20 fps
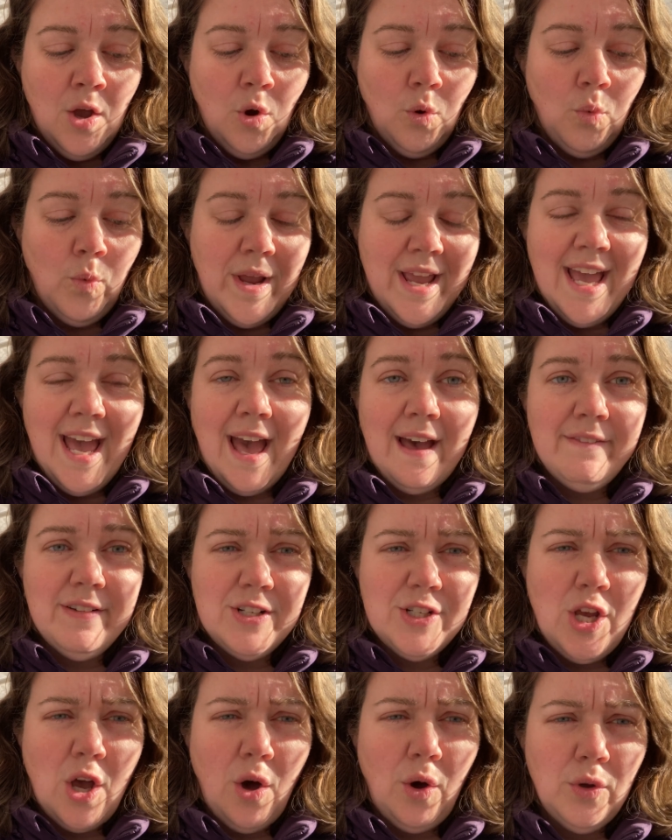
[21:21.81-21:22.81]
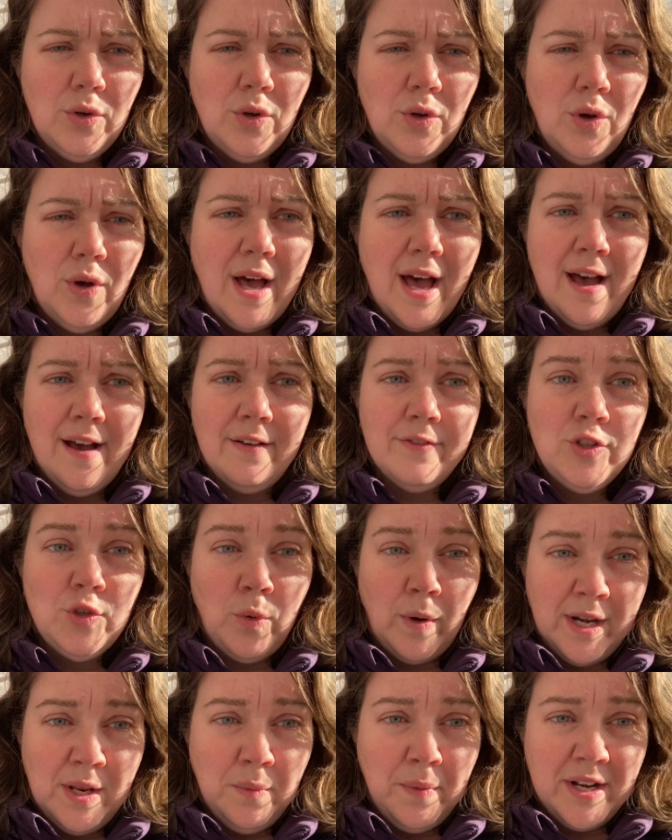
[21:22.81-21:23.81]
We have a total of
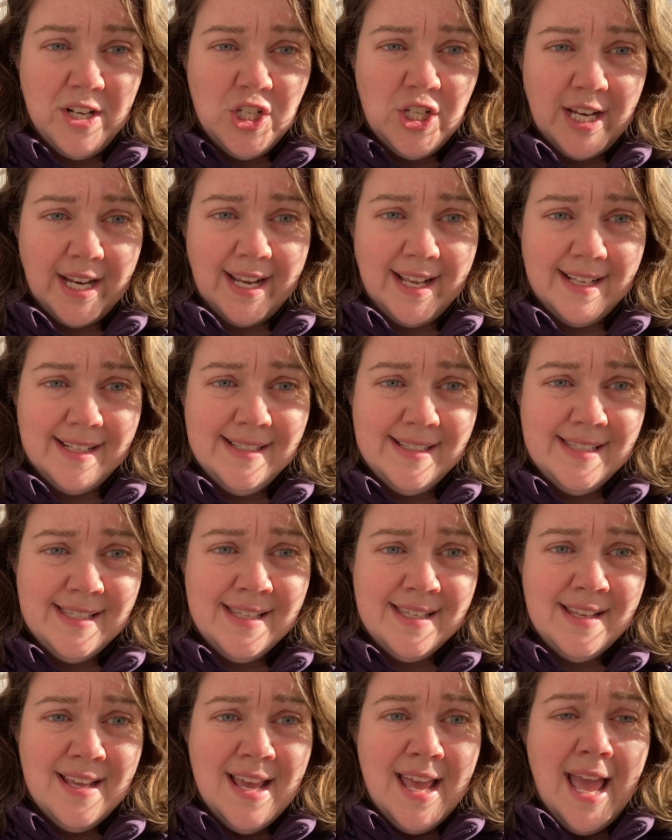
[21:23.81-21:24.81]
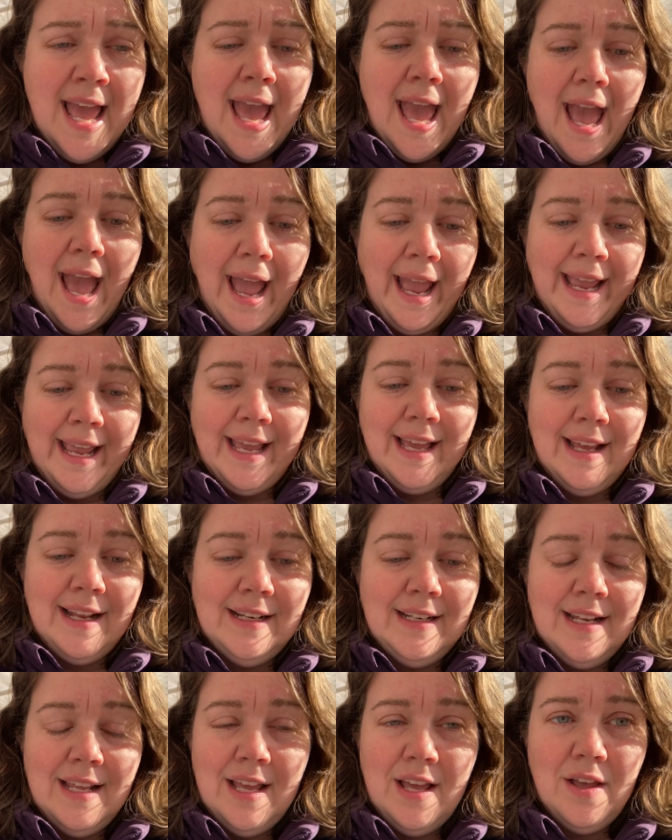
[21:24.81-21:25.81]
21 chickens,
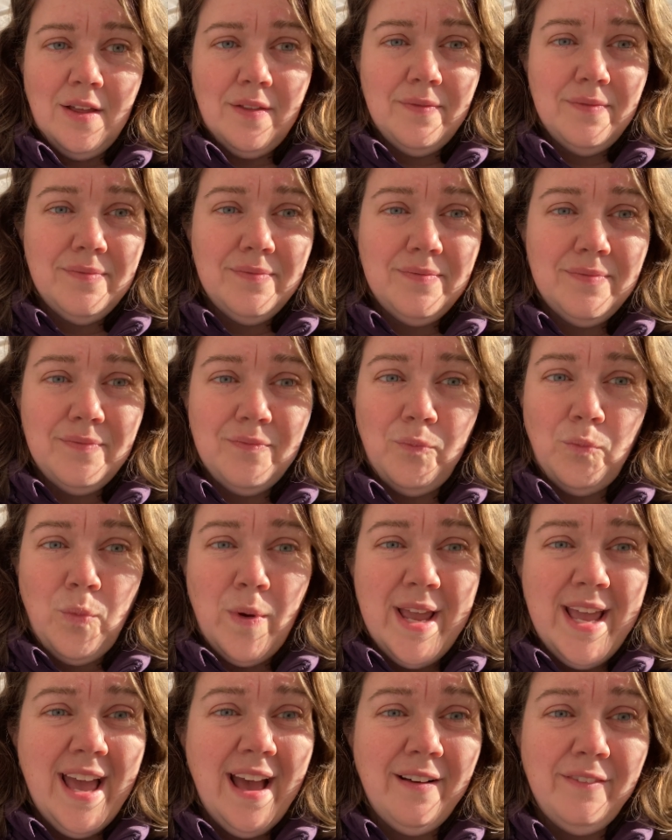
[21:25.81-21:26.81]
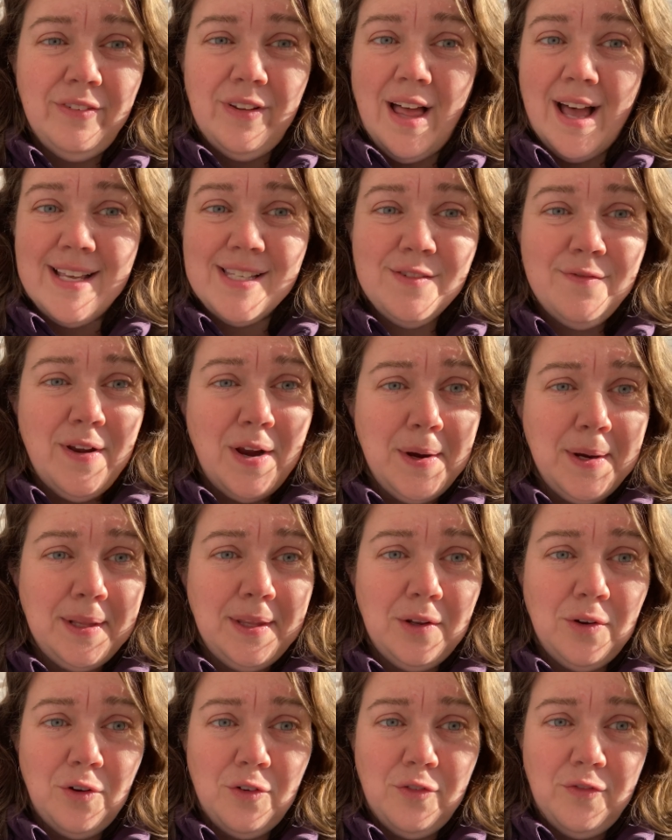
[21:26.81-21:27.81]
and we have lost very
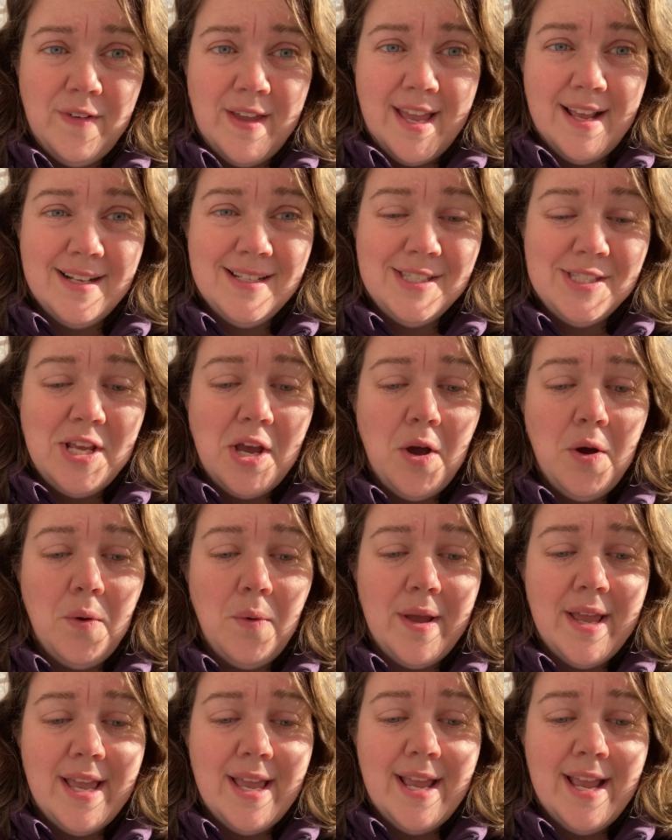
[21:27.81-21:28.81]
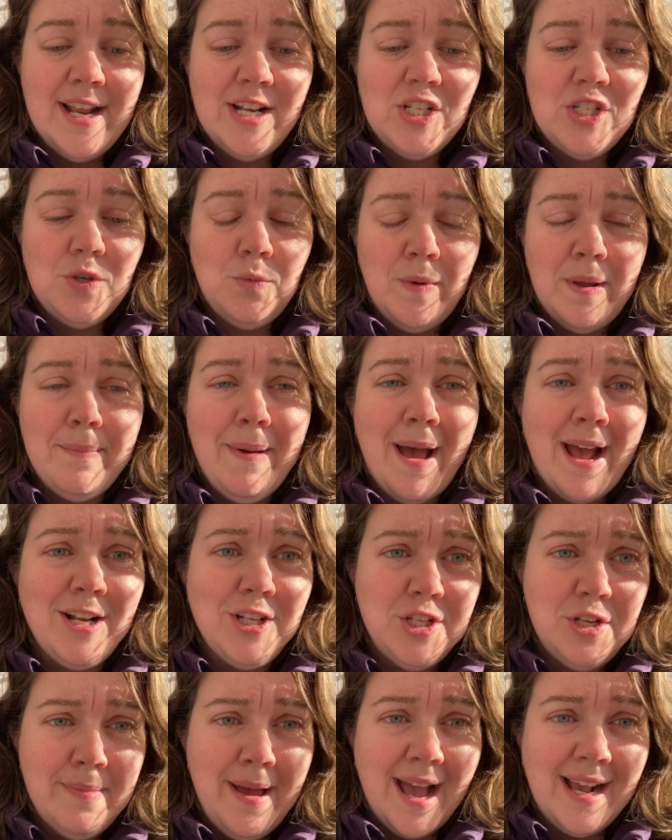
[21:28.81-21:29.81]
little feed. So we buy
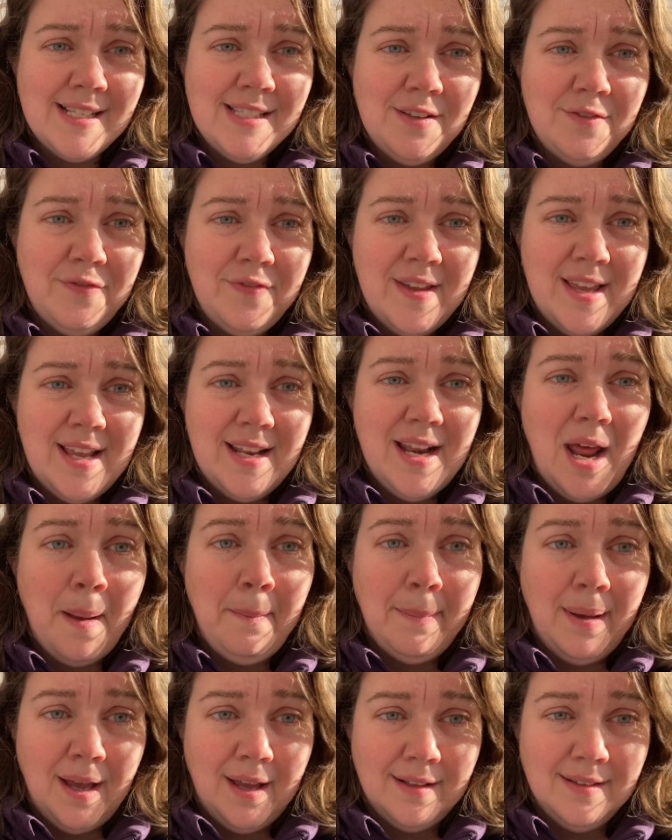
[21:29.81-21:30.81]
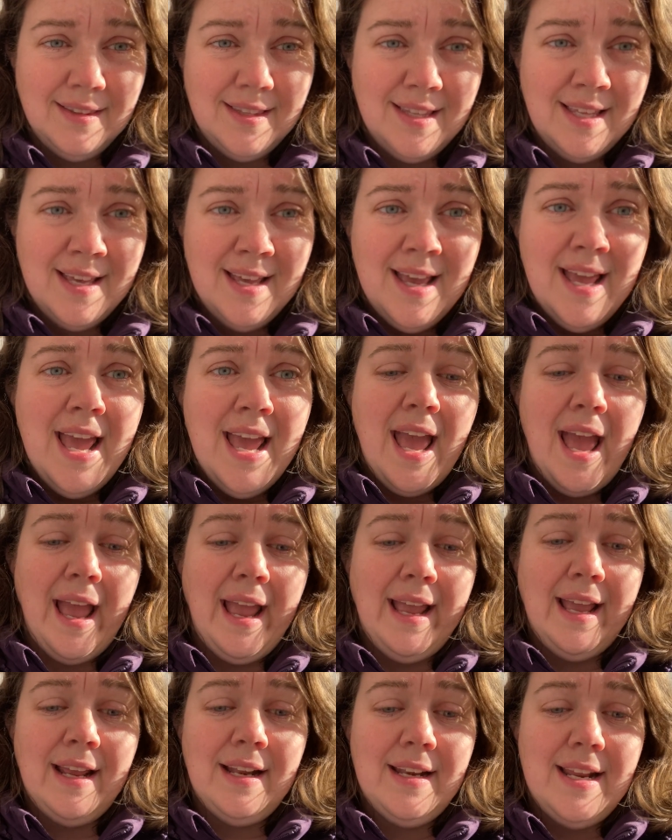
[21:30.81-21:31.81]
2 bags of feed a month,
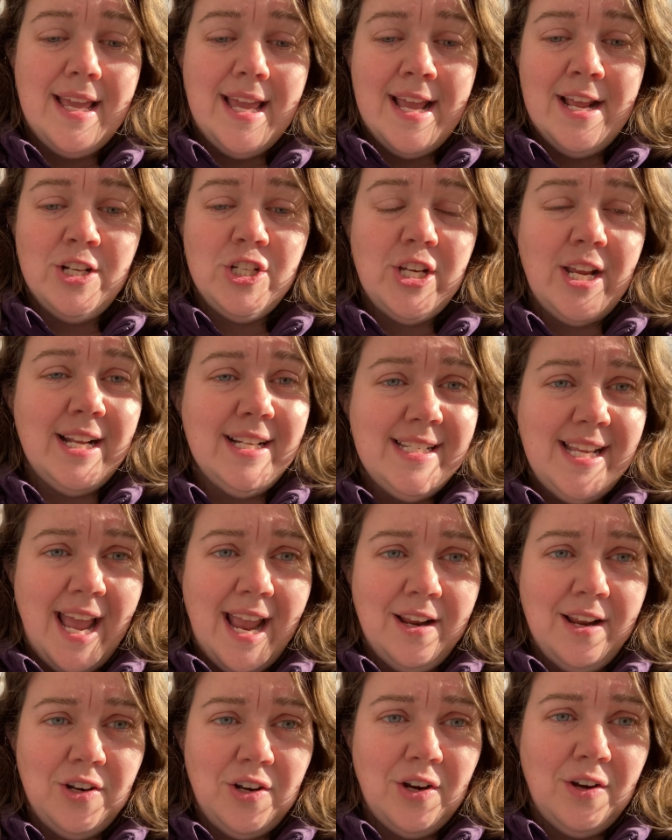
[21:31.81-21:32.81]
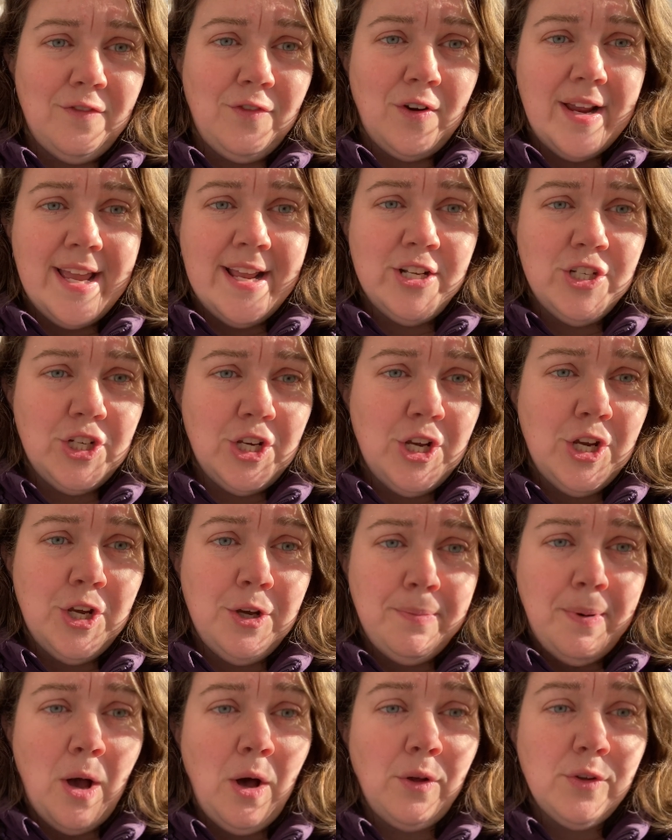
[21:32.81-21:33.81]
and each container for each
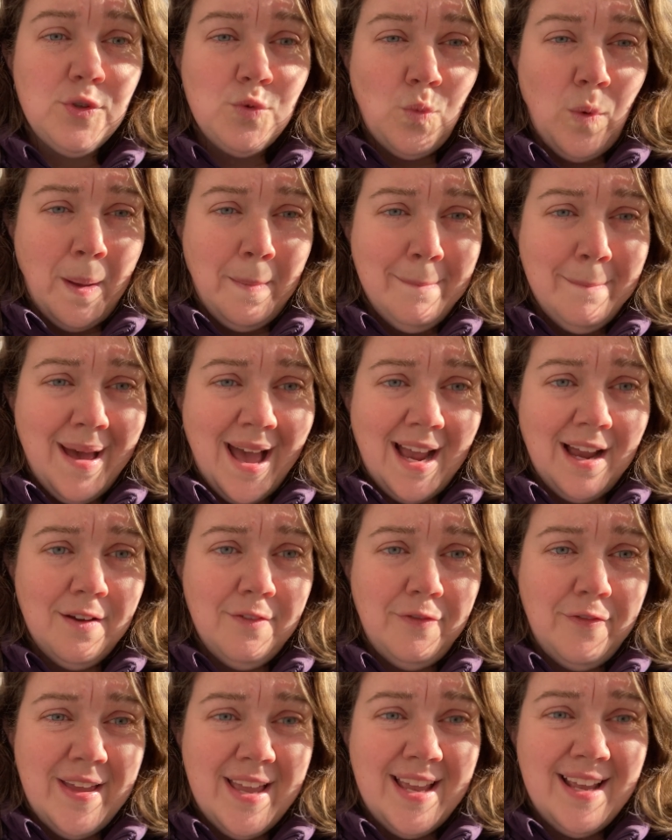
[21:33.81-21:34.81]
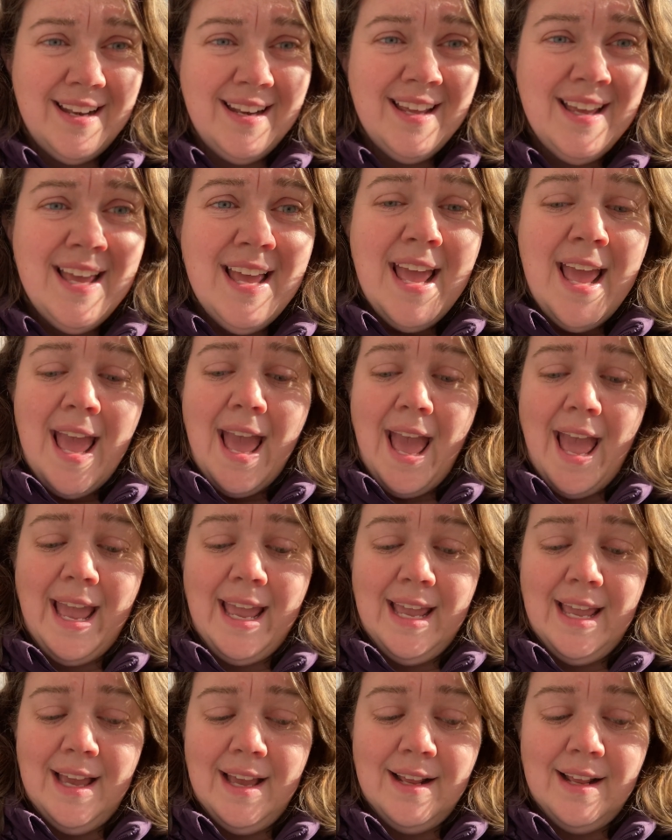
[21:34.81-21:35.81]
coop holds 1 bag of feed,
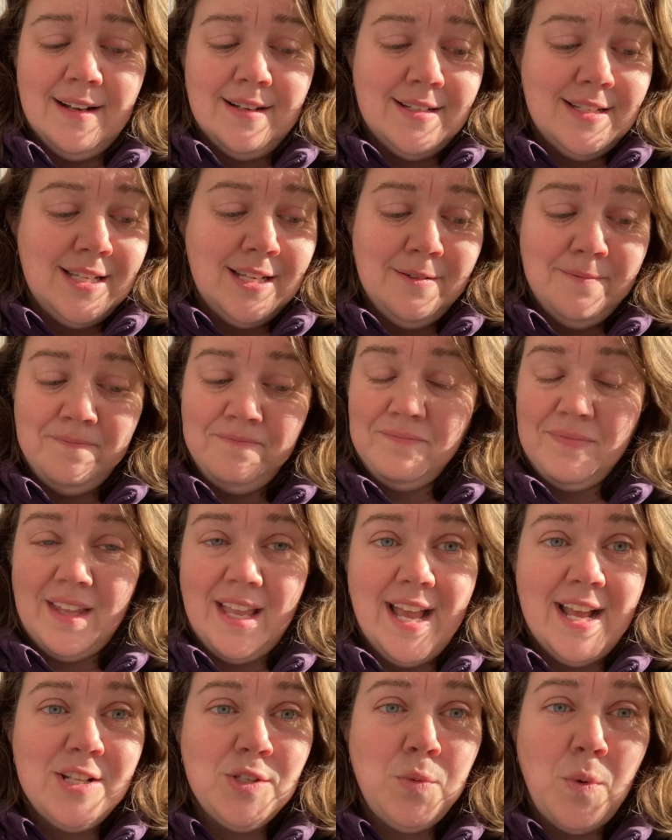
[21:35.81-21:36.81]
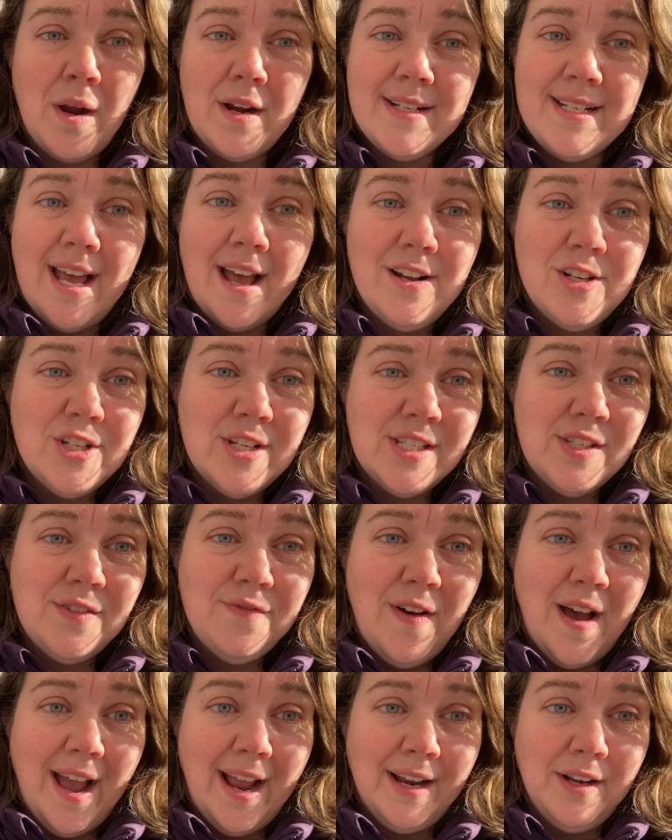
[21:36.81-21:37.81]
and it's worked out just
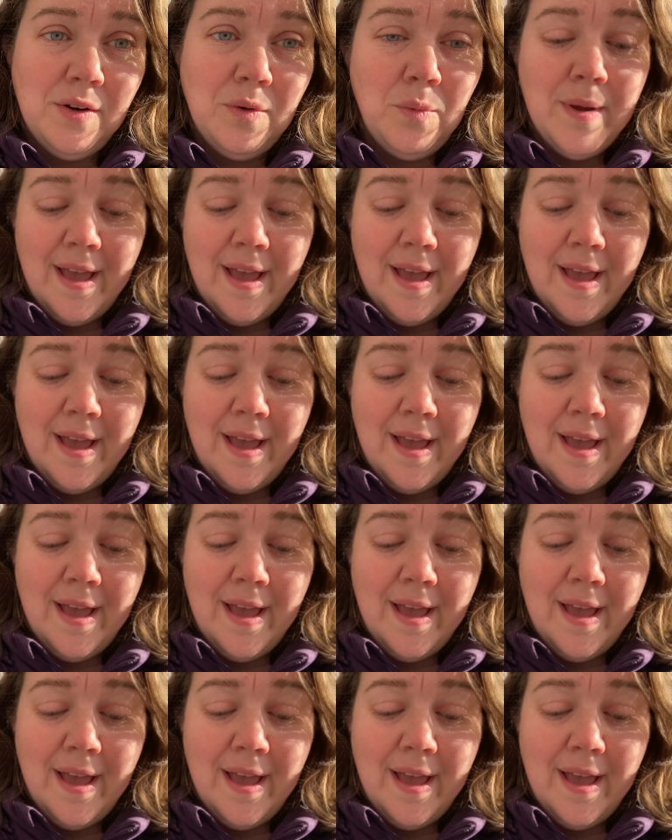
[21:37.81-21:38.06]
fine.